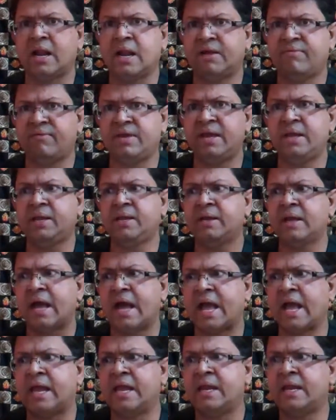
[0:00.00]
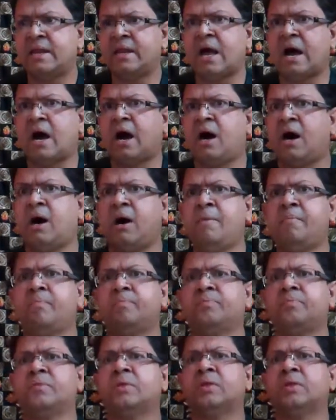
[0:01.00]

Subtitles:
living in a